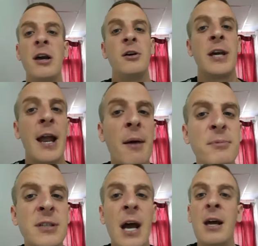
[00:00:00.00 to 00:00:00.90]
you get
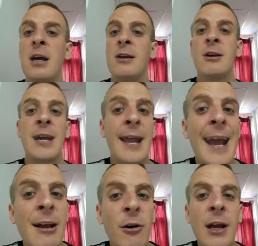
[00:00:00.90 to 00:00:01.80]
upset, you get
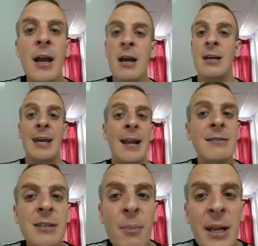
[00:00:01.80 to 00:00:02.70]
angry, you get in
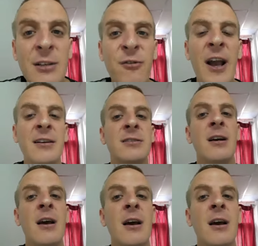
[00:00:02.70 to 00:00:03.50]
somebody's face,